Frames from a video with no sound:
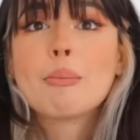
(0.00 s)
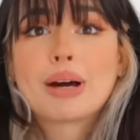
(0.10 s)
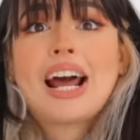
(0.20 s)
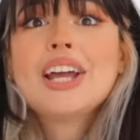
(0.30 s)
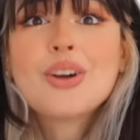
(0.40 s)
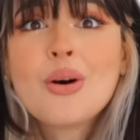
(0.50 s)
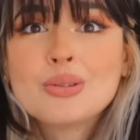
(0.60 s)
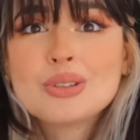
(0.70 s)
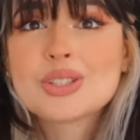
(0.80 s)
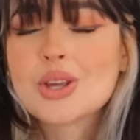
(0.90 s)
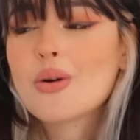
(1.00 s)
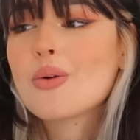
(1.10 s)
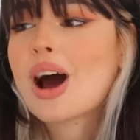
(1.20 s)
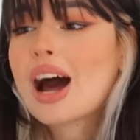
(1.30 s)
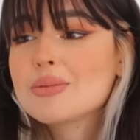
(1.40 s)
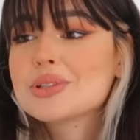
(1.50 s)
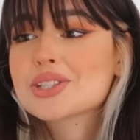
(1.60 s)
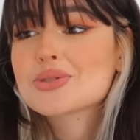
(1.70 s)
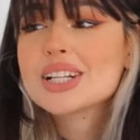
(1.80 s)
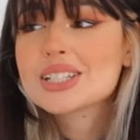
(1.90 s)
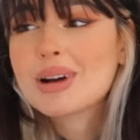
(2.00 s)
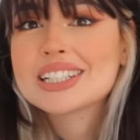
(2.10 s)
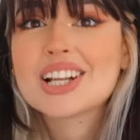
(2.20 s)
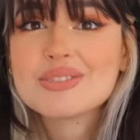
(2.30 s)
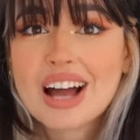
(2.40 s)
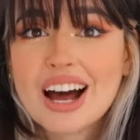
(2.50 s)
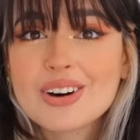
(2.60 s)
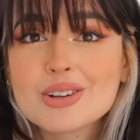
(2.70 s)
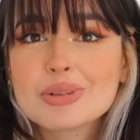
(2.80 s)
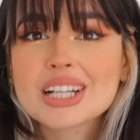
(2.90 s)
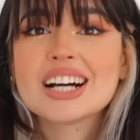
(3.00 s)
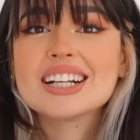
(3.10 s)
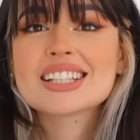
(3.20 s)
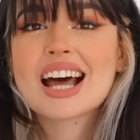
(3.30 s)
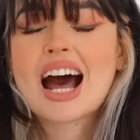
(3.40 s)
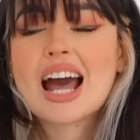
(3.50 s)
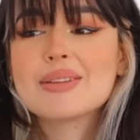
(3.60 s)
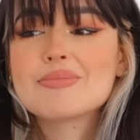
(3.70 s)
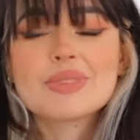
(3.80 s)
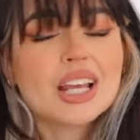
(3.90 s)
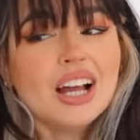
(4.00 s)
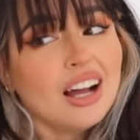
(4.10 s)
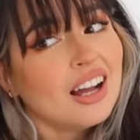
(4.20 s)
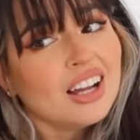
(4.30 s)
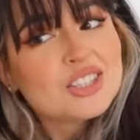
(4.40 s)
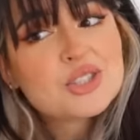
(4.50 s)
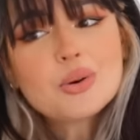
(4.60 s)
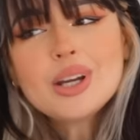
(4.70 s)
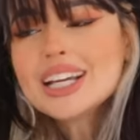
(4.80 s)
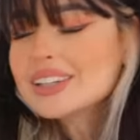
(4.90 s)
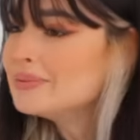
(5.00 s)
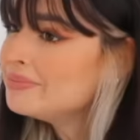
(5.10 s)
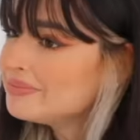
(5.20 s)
but I don't, so I'm stressing myself out because I'm doing